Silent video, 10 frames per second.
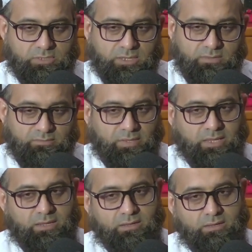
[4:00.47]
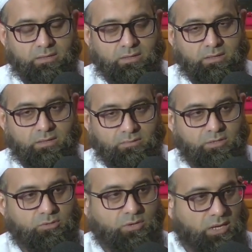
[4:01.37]
to convey
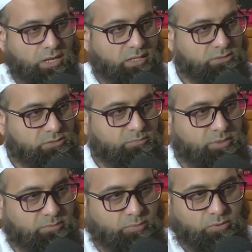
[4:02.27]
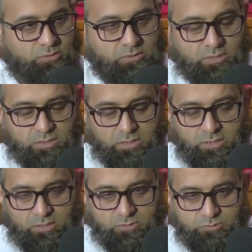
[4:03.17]
the Quran to people,
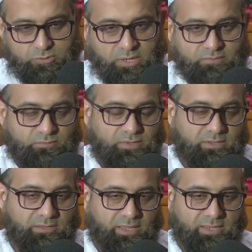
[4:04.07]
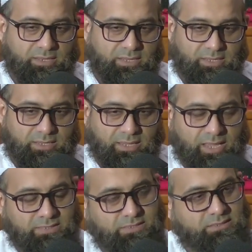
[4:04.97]
do not feel any
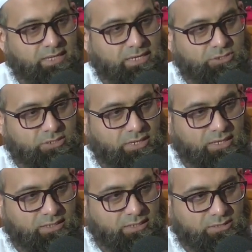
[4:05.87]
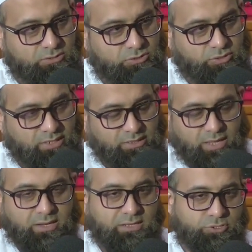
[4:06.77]
hesitation, any constraint,
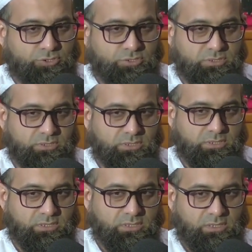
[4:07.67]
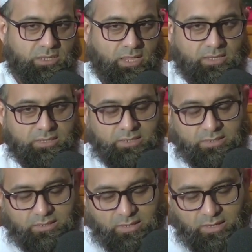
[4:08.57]
haraj,
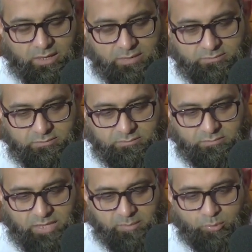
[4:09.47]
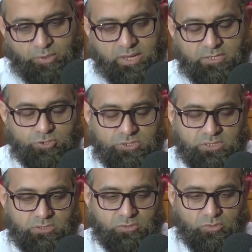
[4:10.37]
any um,
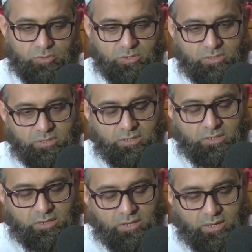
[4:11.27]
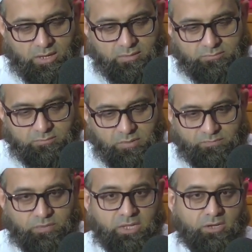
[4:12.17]
apprehension or um,
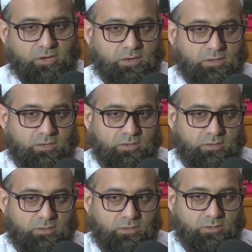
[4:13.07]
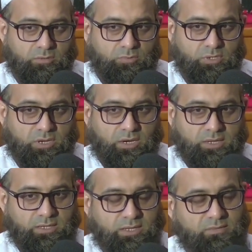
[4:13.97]
fear
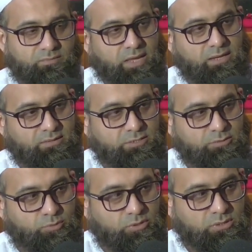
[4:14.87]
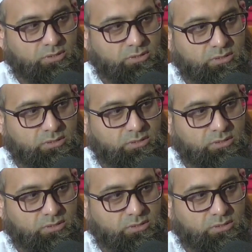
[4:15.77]
regarding conveying this book.